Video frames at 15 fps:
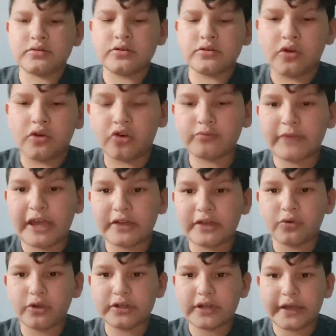Old man
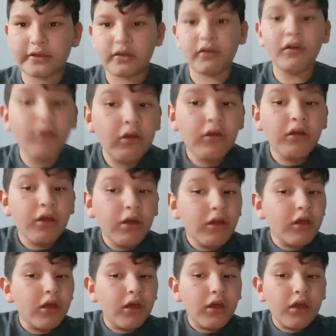going like,
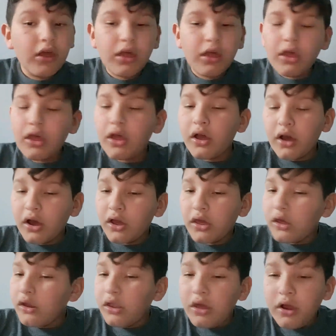I
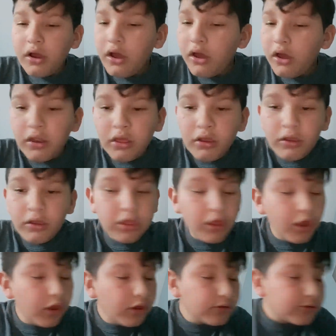don't know how to
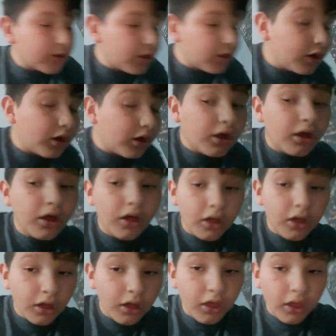
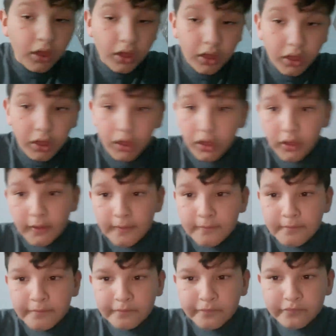do science.
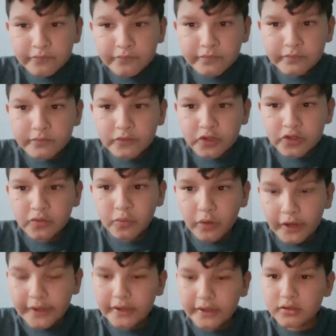You know
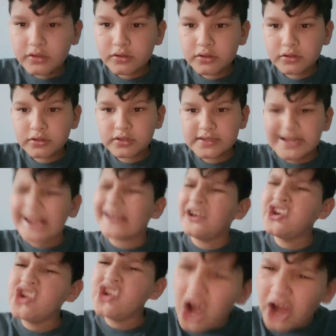why? Cause I
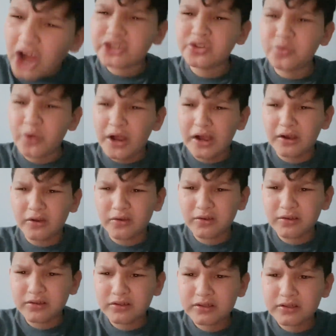can knock you out.
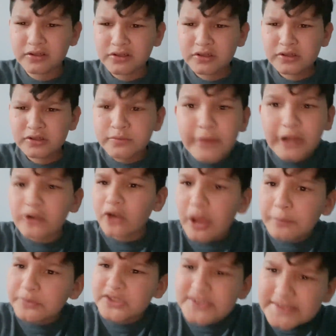You better
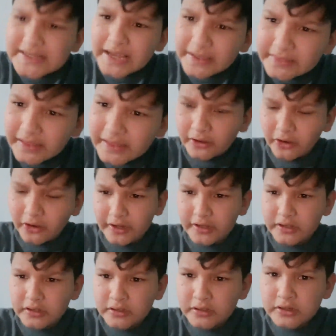not be saying that, alright?
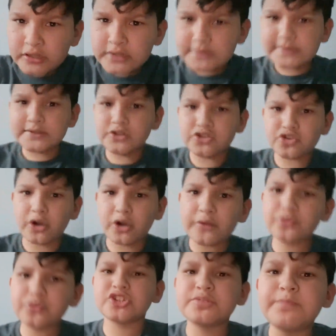Try to
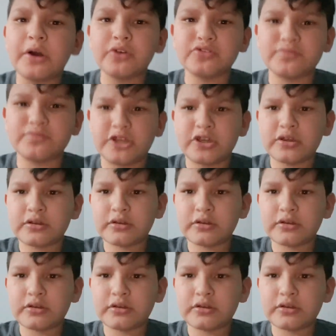expose me.